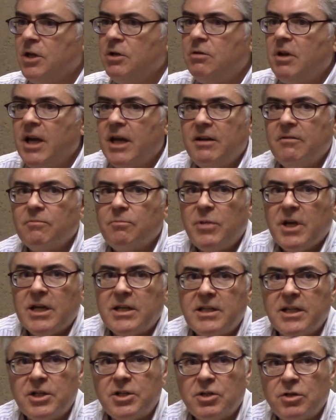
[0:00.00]
you can't even
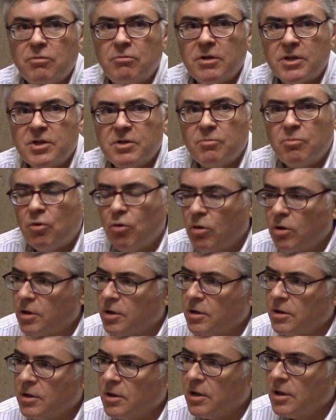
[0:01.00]
pay attention to what's
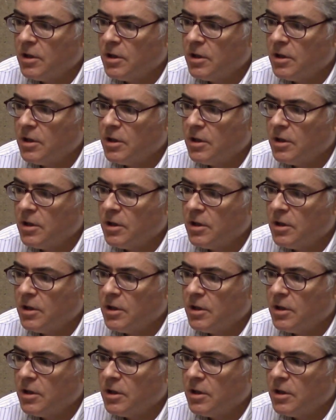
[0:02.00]
important.